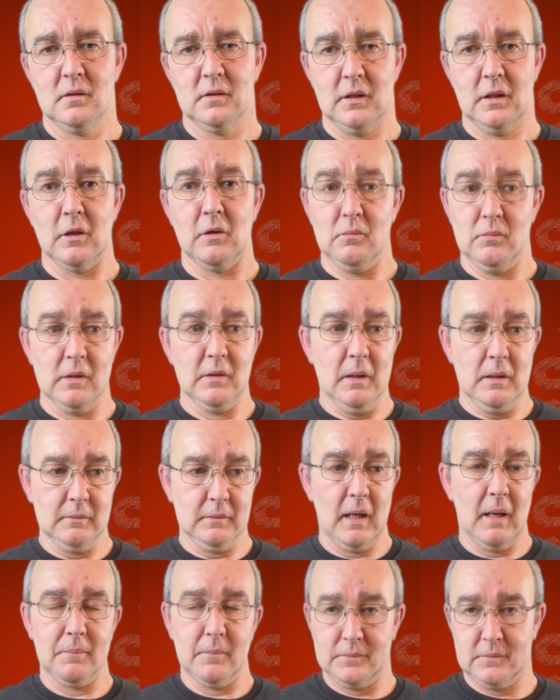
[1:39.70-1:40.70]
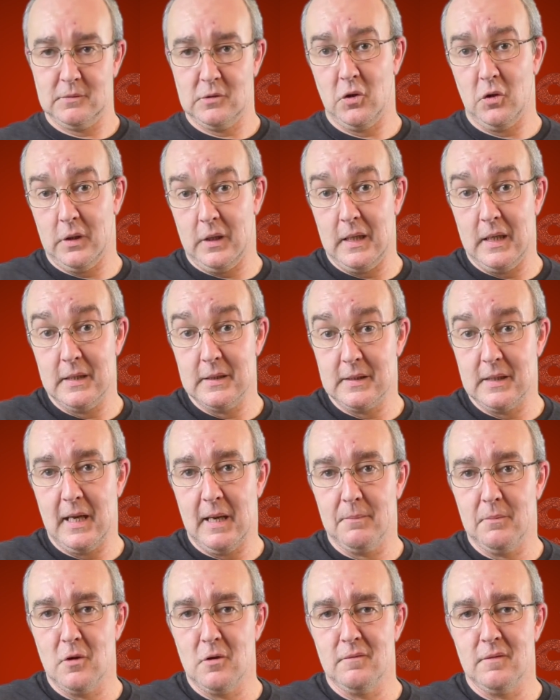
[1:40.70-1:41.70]
you know, I'm talking
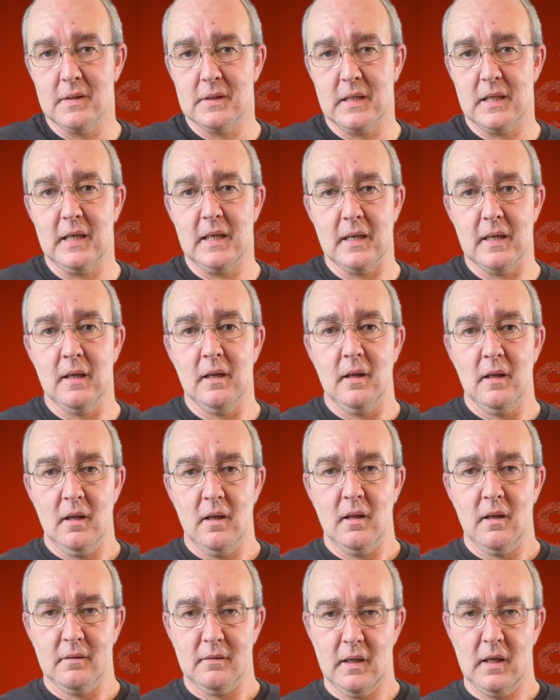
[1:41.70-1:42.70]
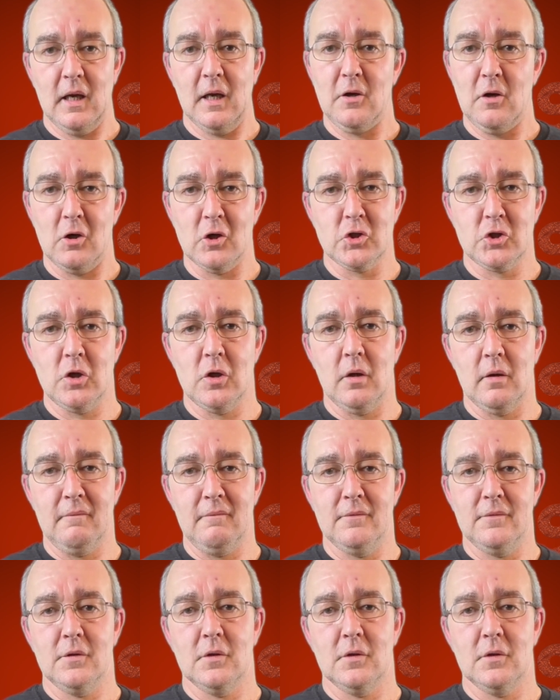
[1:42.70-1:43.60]
internet movies here, that are not shot in